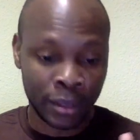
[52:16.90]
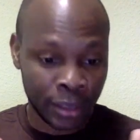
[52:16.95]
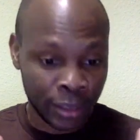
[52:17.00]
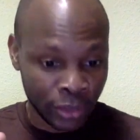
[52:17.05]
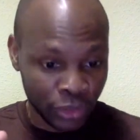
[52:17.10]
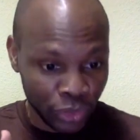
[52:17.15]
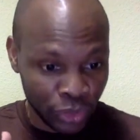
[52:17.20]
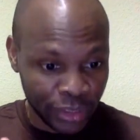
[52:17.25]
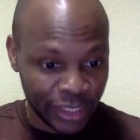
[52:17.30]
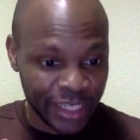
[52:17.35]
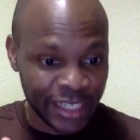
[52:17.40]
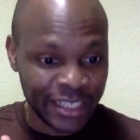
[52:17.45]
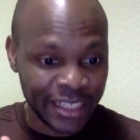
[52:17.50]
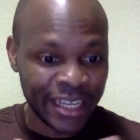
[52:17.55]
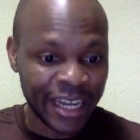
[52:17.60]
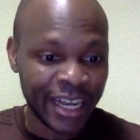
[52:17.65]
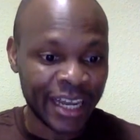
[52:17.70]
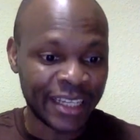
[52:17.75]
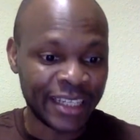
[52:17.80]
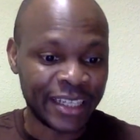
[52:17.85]
So these
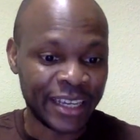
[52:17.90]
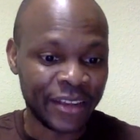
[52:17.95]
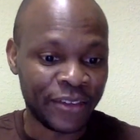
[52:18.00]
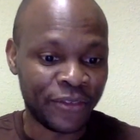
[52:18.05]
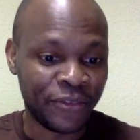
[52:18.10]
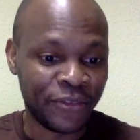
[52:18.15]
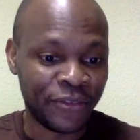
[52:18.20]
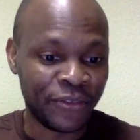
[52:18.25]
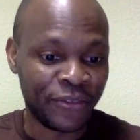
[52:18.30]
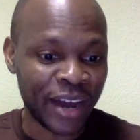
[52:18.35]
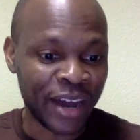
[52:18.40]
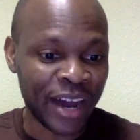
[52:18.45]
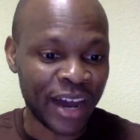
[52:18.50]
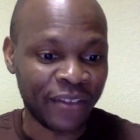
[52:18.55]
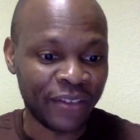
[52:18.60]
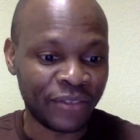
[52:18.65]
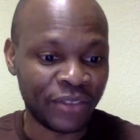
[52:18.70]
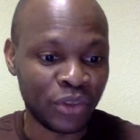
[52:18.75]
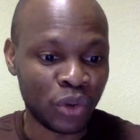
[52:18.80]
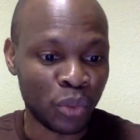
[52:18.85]
are the
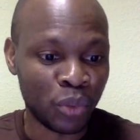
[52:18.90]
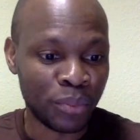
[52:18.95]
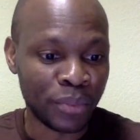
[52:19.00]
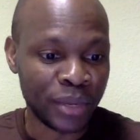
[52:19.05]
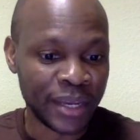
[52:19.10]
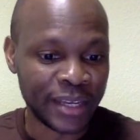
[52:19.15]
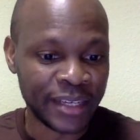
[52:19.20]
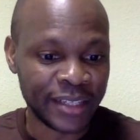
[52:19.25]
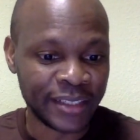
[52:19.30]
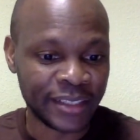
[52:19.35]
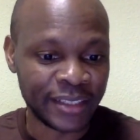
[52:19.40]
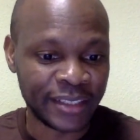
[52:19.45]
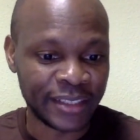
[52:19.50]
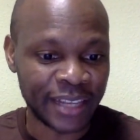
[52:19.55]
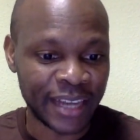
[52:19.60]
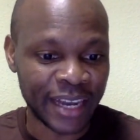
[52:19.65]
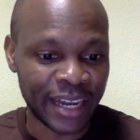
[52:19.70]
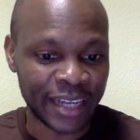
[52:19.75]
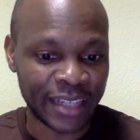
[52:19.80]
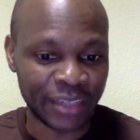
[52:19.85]
5 domains
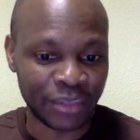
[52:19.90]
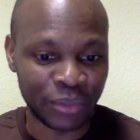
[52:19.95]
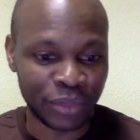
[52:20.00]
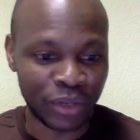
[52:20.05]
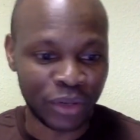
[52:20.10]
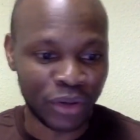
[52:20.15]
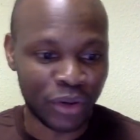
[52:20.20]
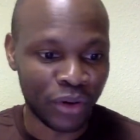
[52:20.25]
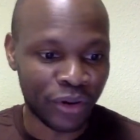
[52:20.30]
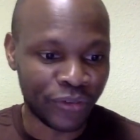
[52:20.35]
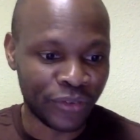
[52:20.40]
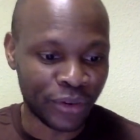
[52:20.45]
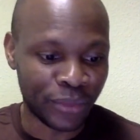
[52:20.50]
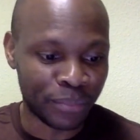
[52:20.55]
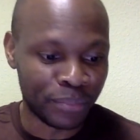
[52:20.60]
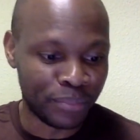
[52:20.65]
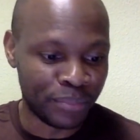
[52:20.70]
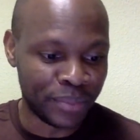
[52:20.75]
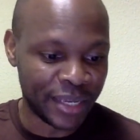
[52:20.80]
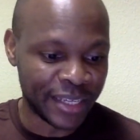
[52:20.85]
that we cover
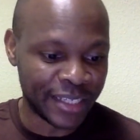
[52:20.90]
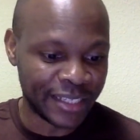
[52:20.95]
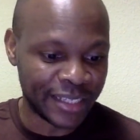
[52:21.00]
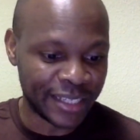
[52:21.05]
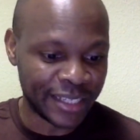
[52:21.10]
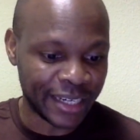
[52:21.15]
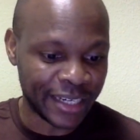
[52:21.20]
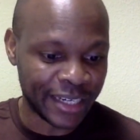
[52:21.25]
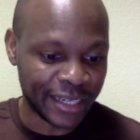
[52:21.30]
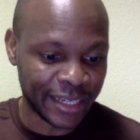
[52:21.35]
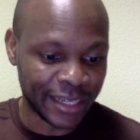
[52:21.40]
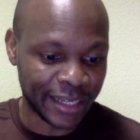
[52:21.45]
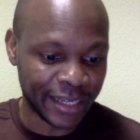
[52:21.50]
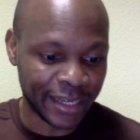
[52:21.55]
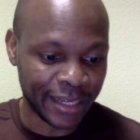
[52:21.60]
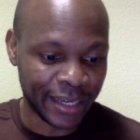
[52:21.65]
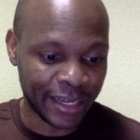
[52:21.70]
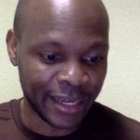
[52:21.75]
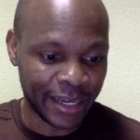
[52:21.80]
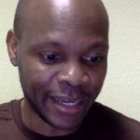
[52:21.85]
basically,
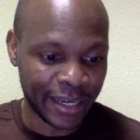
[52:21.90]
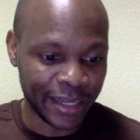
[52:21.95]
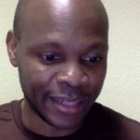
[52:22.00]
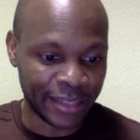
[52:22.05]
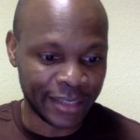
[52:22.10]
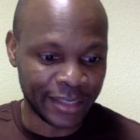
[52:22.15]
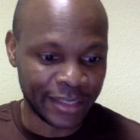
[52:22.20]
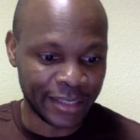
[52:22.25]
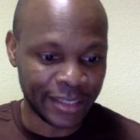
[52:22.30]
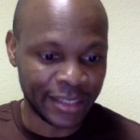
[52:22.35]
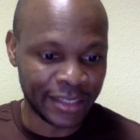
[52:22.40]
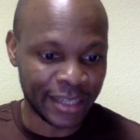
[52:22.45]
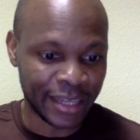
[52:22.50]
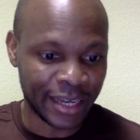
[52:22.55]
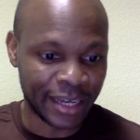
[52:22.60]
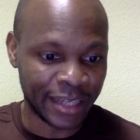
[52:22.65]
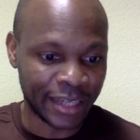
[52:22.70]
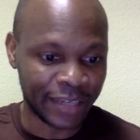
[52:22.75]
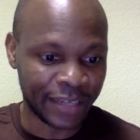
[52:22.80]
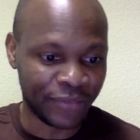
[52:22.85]
and these
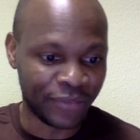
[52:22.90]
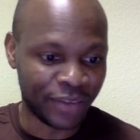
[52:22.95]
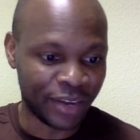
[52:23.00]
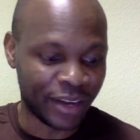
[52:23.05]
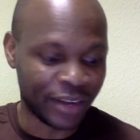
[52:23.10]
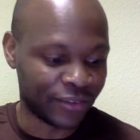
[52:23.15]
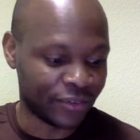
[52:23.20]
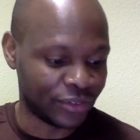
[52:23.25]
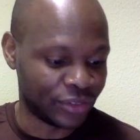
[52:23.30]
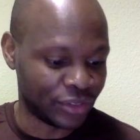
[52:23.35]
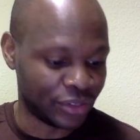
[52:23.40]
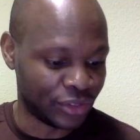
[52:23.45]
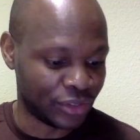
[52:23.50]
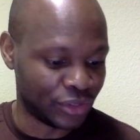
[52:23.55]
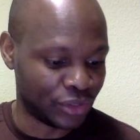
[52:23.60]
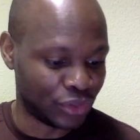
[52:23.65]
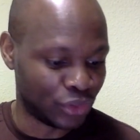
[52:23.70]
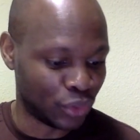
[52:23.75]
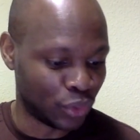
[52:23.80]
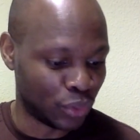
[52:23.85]
are the 5
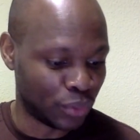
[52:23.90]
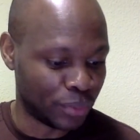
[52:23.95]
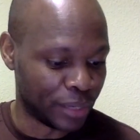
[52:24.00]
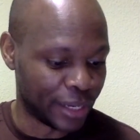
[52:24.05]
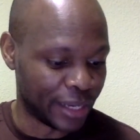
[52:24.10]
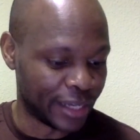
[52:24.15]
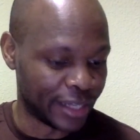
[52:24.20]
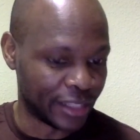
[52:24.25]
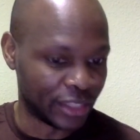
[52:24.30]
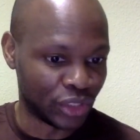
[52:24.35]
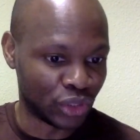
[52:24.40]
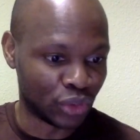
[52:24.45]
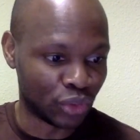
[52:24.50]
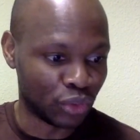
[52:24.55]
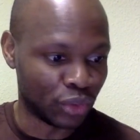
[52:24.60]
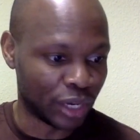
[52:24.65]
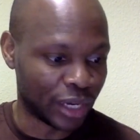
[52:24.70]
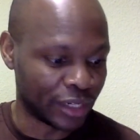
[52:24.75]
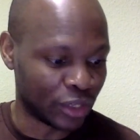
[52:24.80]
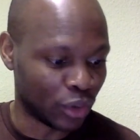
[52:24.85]
domains.
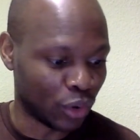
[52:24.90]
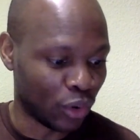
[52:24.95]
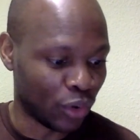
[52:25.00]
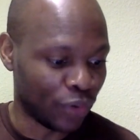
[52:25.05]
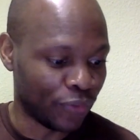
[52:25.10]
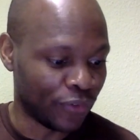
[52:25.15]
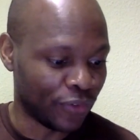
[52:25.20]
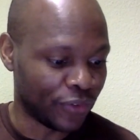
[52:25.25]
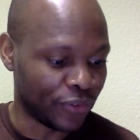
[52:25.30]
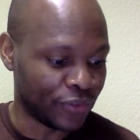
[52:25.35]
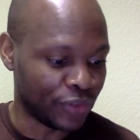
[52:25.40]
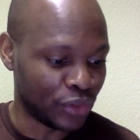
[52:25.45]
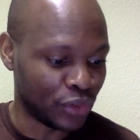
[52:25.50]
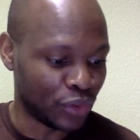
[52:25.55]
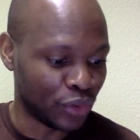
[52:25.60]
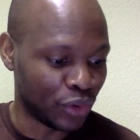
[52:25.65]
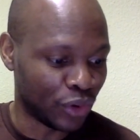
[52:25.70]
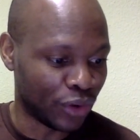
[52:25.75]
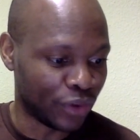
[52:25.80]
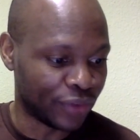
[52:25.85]
So an
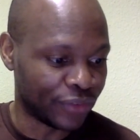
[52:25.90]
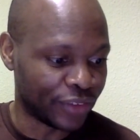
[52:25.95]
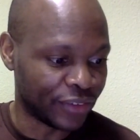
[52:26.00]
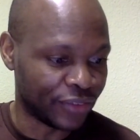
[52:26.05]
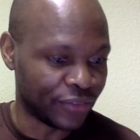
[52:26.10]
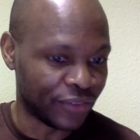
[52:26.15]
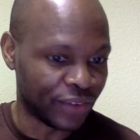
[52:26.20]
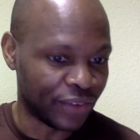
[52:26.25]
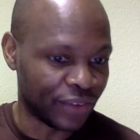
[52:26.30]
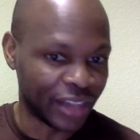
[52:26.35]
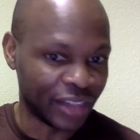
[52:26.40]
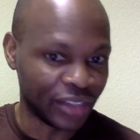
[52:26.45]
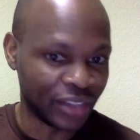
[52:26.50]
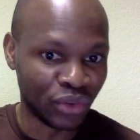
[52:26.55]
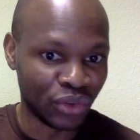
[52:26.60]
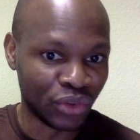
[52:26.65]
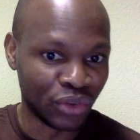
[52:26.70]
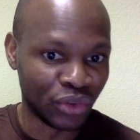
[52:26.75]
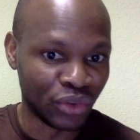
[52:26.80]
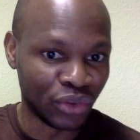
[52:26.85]
overview of the 5
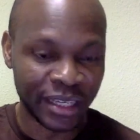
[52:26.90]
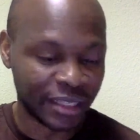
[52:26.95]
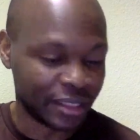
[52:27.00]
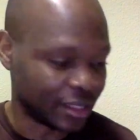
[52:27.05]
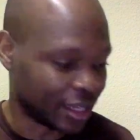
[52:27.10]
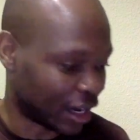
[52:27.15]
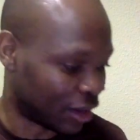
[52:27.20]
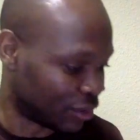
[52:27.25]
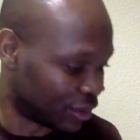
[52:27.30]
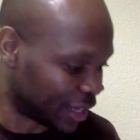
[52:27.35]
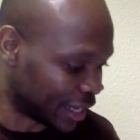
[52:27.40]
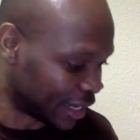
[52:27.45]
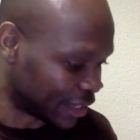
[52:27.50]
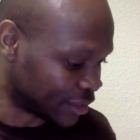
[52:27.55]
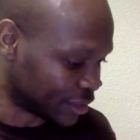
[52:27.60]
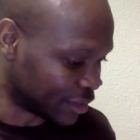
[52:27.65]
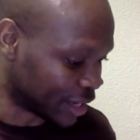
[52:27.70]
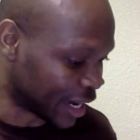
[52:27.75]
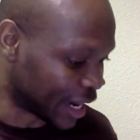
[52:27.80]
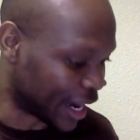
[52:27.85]
domains I would like
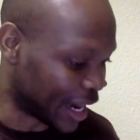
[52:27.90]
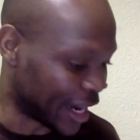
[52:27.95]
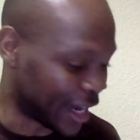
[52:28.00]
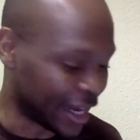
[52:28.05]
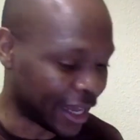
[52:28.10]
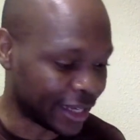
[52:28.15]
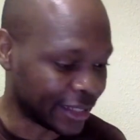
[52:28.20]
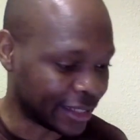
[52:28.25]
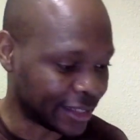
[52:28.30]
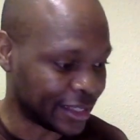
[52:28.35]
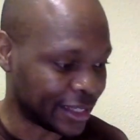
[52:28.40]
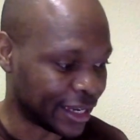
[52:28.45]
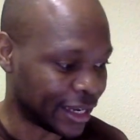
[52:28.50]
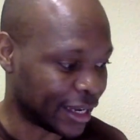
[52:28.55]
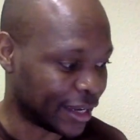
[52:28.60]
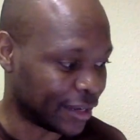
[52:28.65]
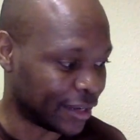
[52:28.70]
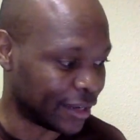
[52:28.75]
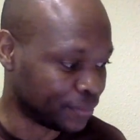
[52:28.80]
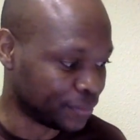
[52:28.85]
to highlight
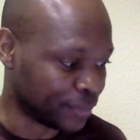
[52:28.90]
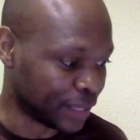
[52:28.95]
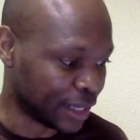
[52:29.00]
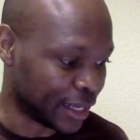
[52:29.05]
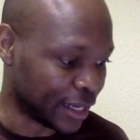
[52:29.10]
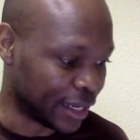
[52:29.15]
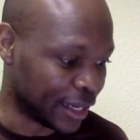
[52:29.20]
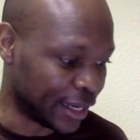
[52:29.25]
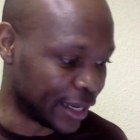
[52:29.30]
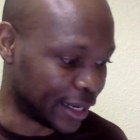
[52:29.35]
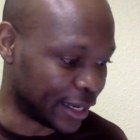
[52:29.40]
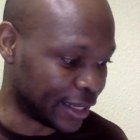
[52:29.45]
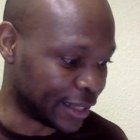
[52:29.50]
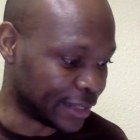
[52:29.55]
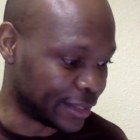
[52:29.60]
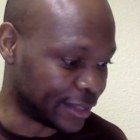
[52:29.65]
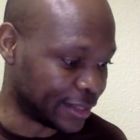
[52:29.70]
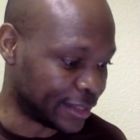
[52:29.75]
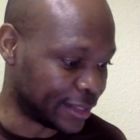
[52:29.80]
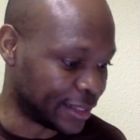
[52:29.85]
here
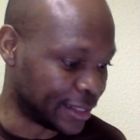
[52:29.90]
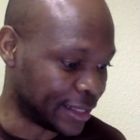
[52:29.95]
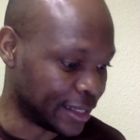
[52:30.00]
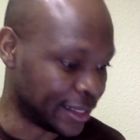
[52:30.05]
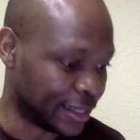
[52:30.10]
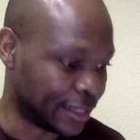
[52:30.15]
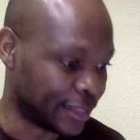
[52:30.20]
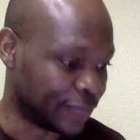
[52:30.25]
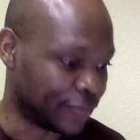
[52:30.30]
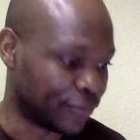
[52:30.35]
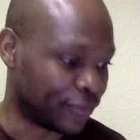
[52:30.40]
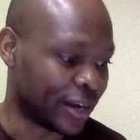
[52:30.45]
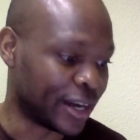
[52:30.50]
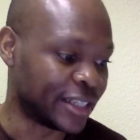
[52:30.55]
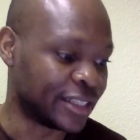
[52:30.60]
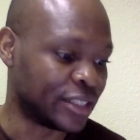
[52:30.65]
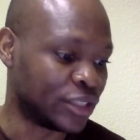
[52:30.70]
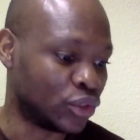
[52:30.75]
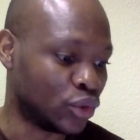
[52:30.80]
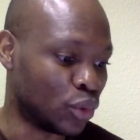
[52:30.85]
is the
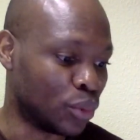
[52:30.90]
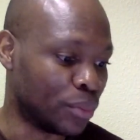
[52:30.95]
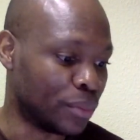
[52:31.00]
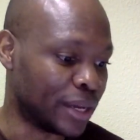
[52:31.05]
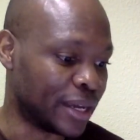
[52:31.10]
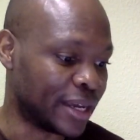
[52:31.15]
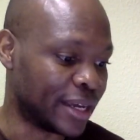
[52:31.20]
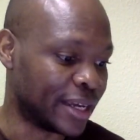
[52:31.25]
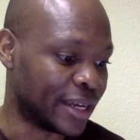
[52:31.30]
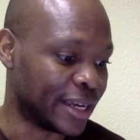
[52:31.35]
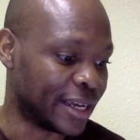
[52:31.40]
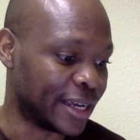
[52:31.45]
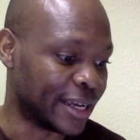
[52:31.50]
first domain